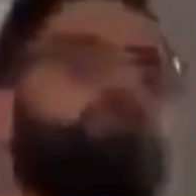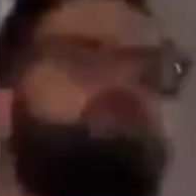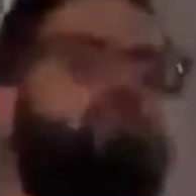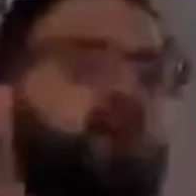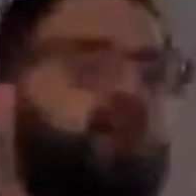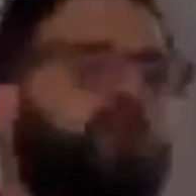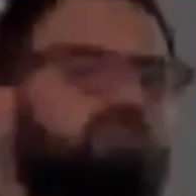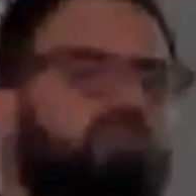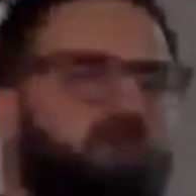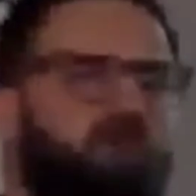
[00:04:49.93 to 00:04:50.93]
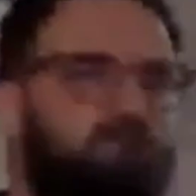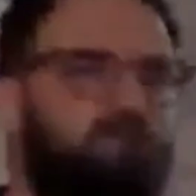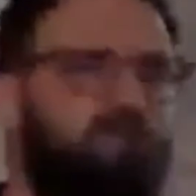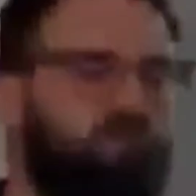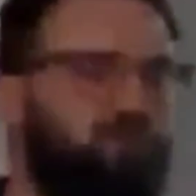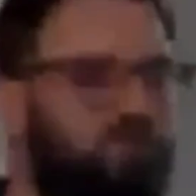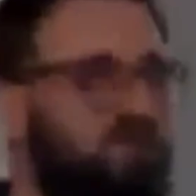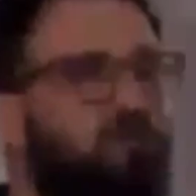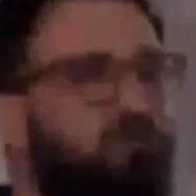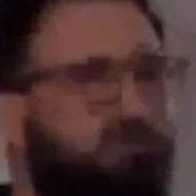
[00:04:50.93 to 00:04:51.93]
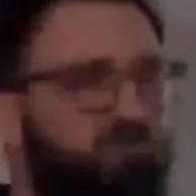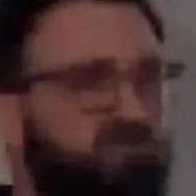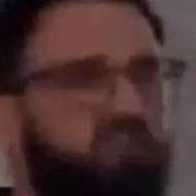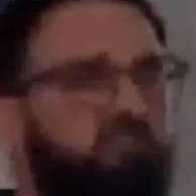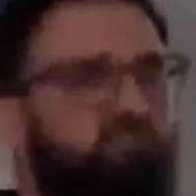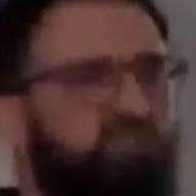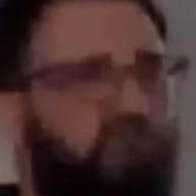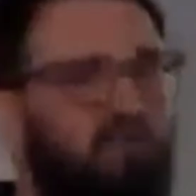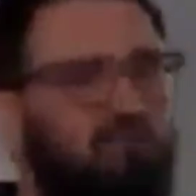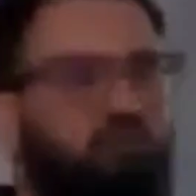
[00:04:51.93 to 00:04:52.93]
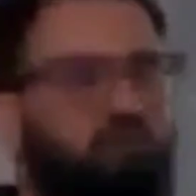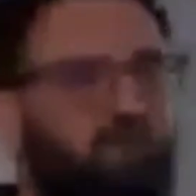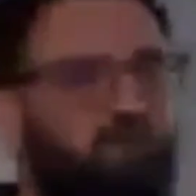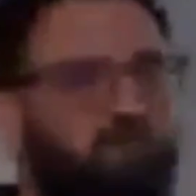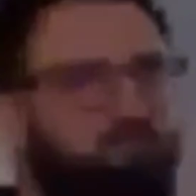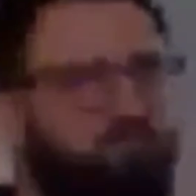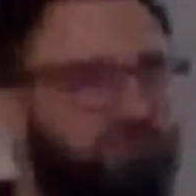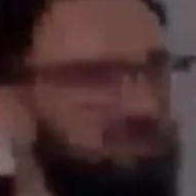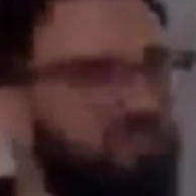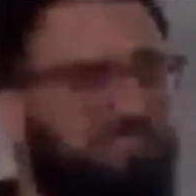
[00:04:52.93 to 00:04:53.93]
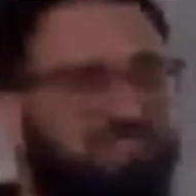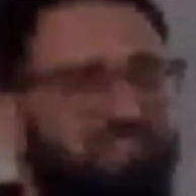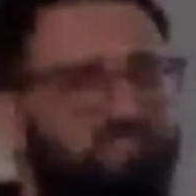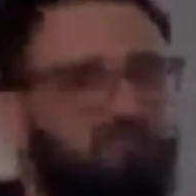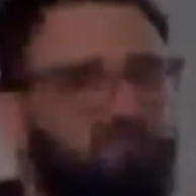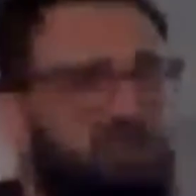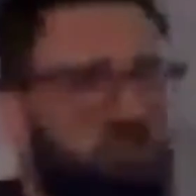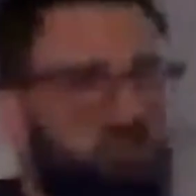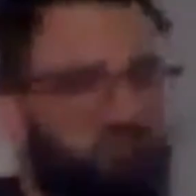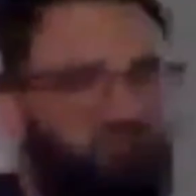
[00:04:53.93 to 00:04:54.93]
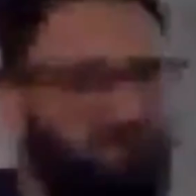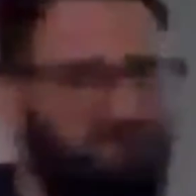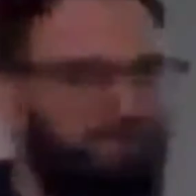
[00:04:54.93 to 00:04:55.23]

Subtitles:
So I'll ask you again, which one of these would you rather buy? Is it even a question?